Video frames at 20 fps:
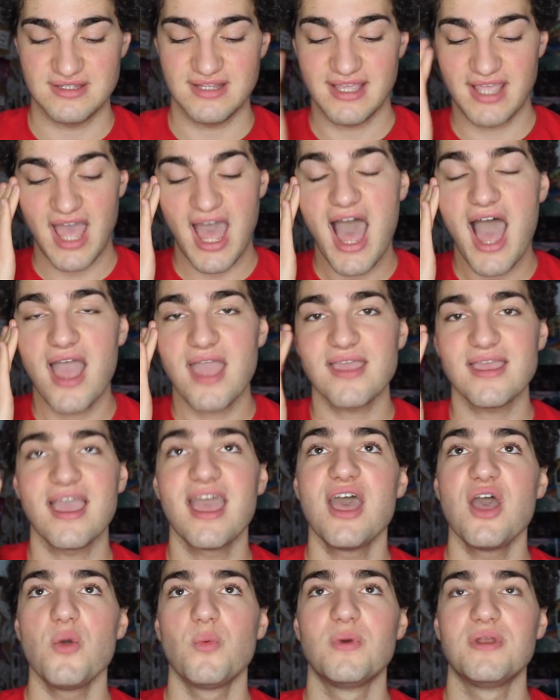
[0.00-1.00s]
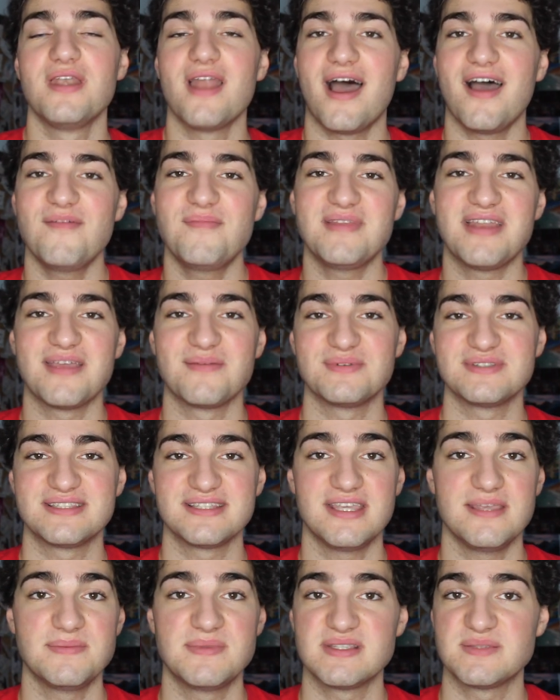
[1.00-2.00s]
Like, I would not have been able to
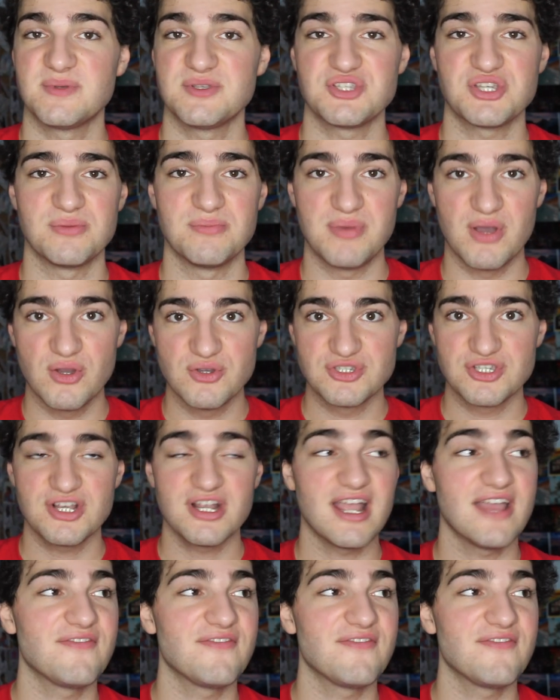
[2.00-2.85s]
keep this much composure.